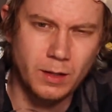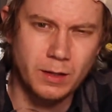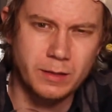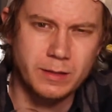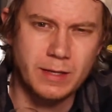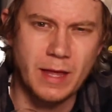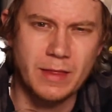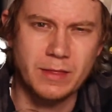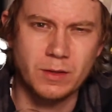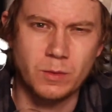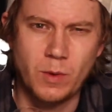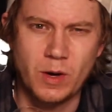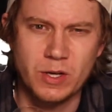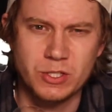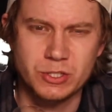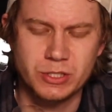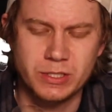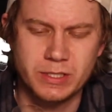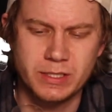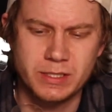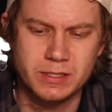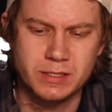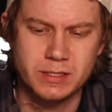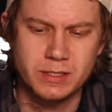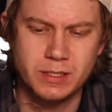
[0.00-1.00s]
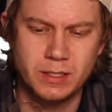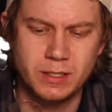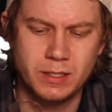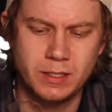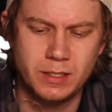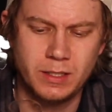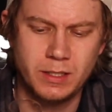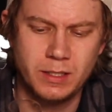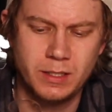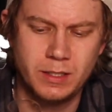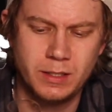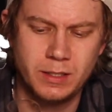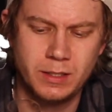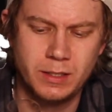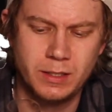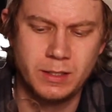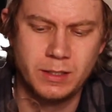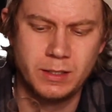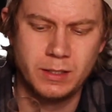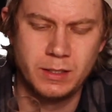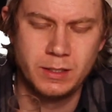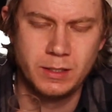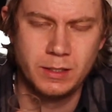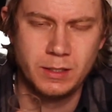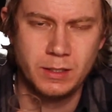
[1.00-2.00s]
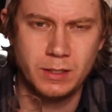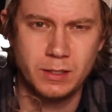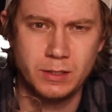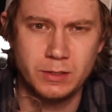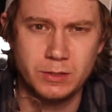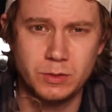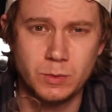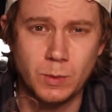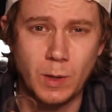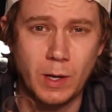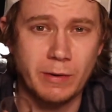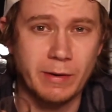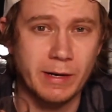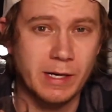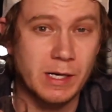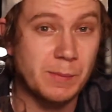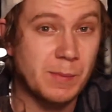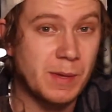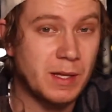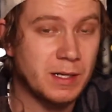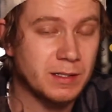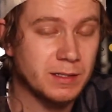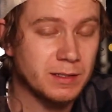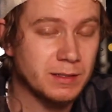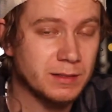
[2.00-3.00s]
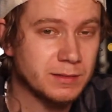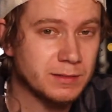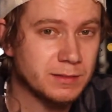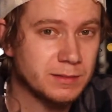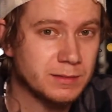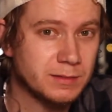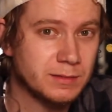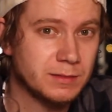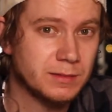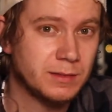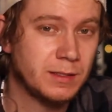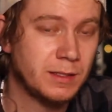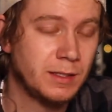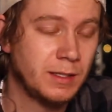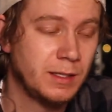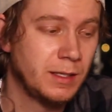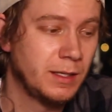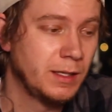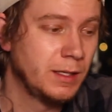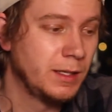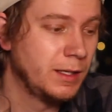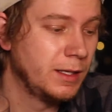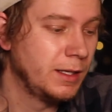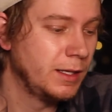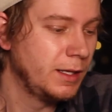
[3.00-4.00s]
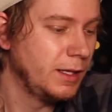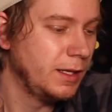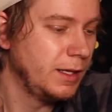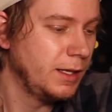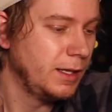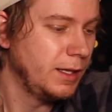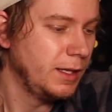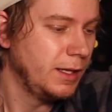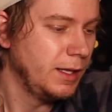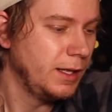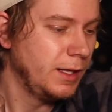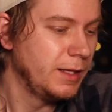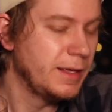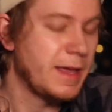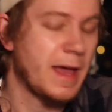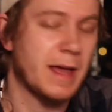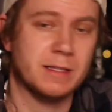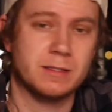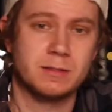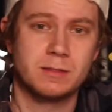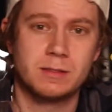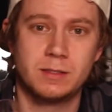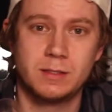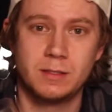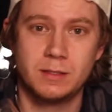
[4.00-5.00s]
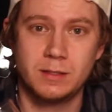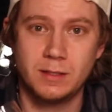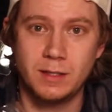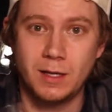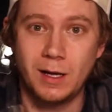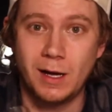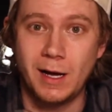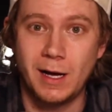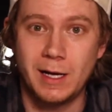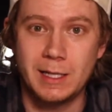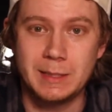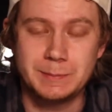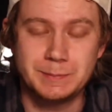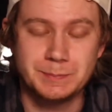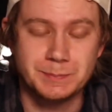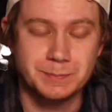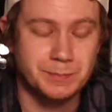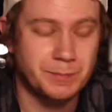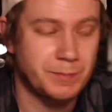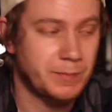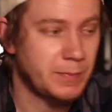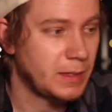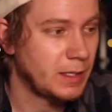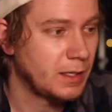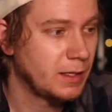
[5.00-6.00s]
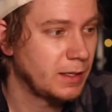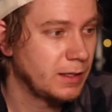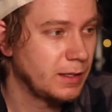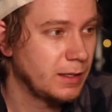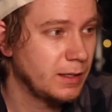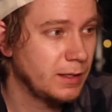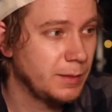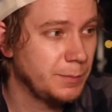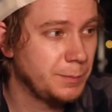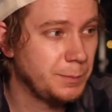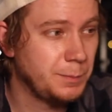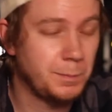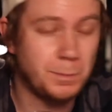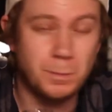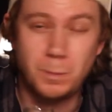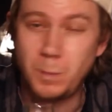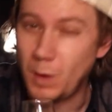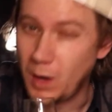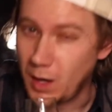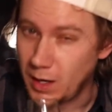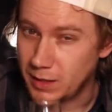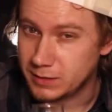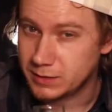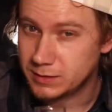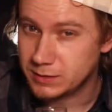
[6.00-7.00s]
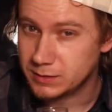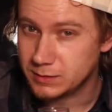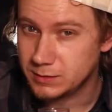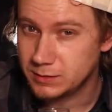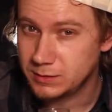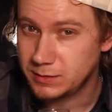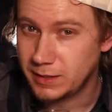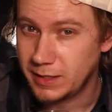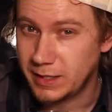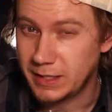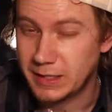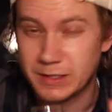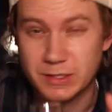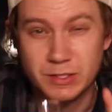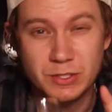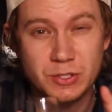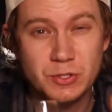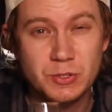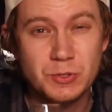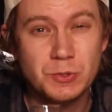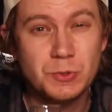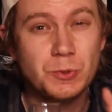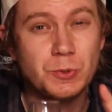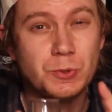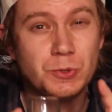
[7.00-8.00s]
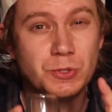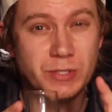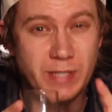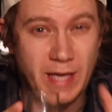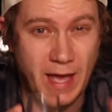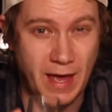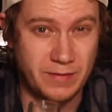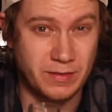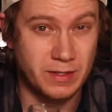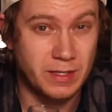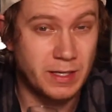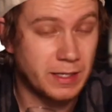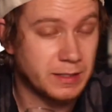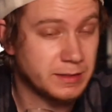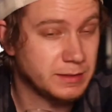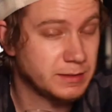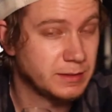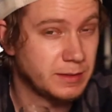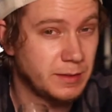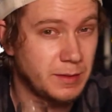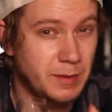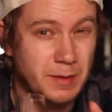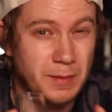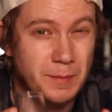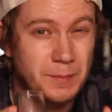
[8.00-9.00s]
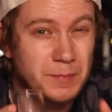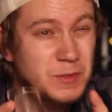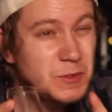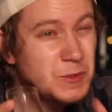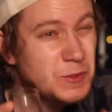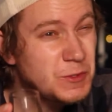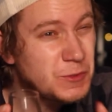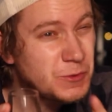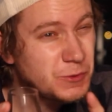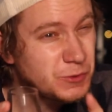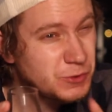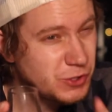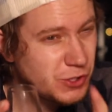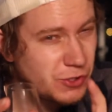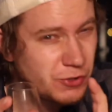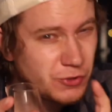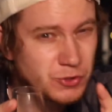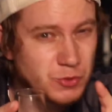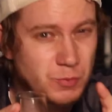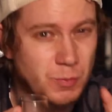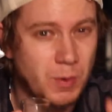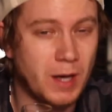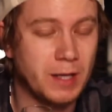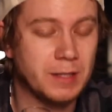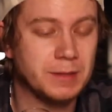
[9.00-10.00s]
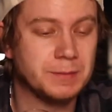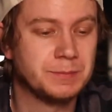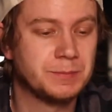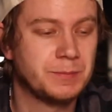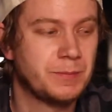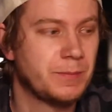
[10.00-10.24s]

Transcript: now the question is, do I recommend it? Yes, but a huge caveat, huge but.